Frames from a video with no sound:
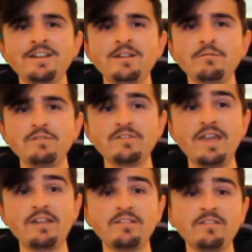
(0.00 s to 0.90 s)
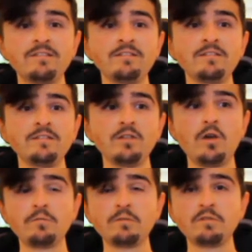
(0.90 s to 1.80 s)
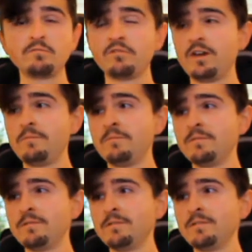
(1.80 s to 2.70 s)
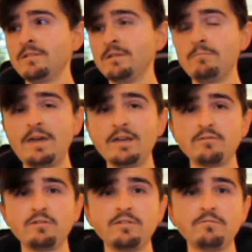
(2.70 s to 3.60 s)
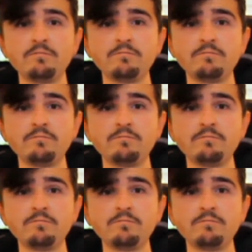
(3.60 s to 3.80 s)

What's next? Optimus Prime? Megatron?